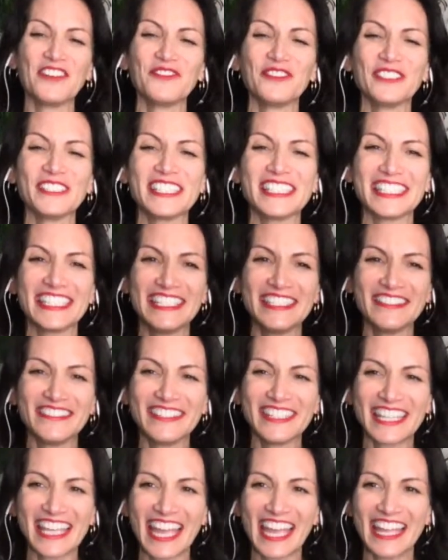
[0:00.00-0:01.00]
we'll see you
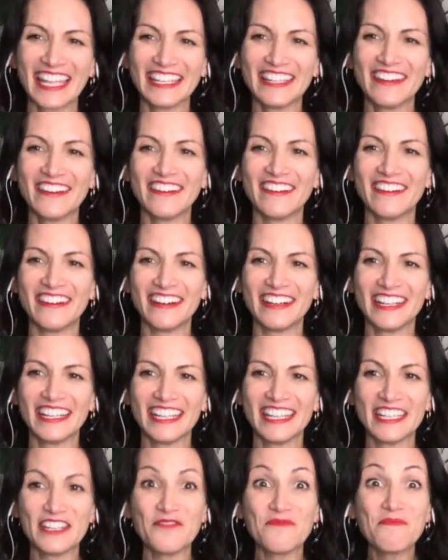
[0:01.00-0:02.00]
again
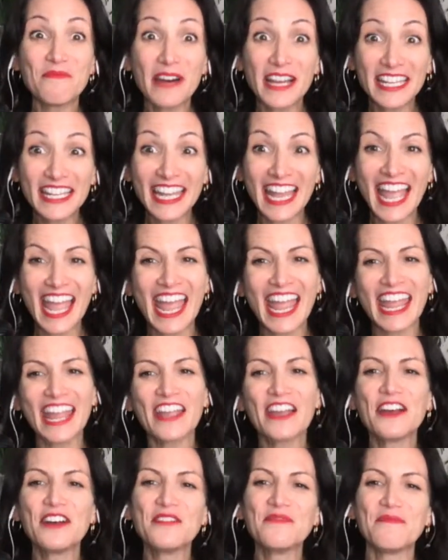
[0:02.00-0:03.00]
on Monday.
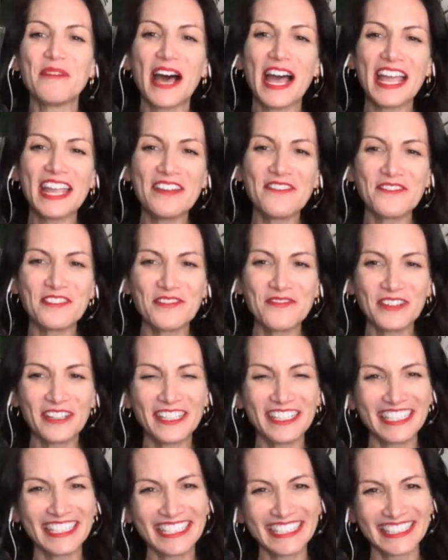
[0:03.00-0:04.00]
Bye,
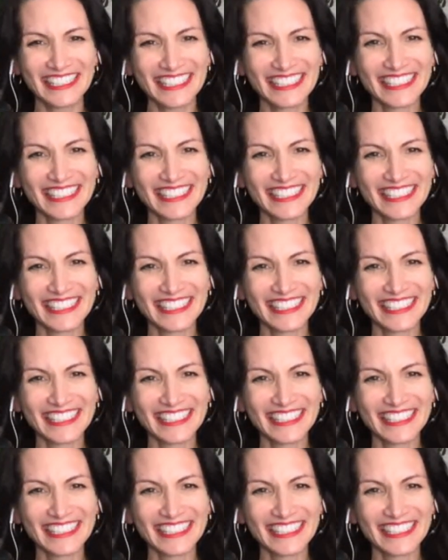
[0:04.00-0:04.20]
everyone.